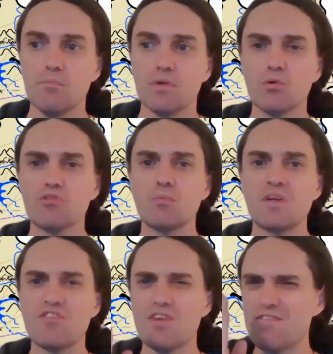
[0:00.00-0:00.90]
But it also
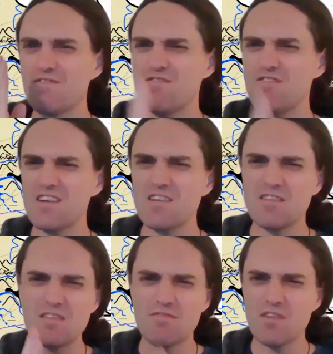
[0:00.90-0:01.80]
means that they're
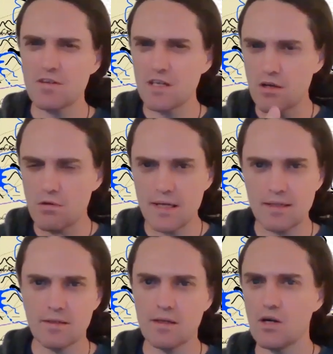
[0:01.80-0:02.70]
very, very
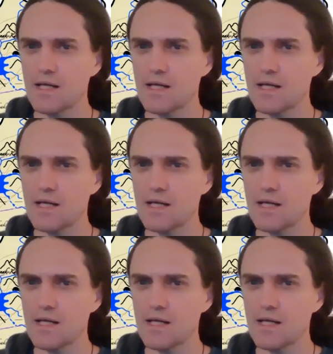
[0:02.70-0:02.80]
directed, and